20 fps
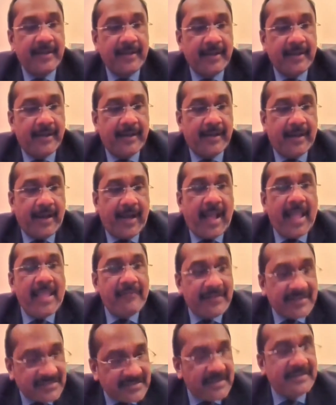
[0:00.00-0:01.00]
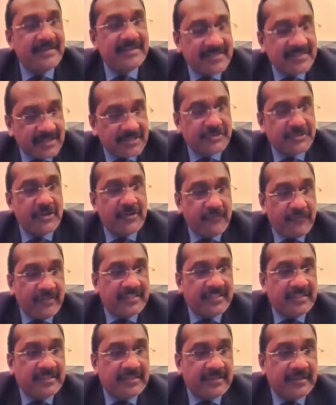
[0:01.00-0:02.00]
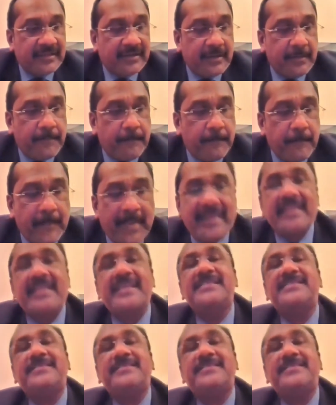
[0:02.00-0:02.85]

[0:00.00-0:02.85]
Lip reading: I was in discussion with many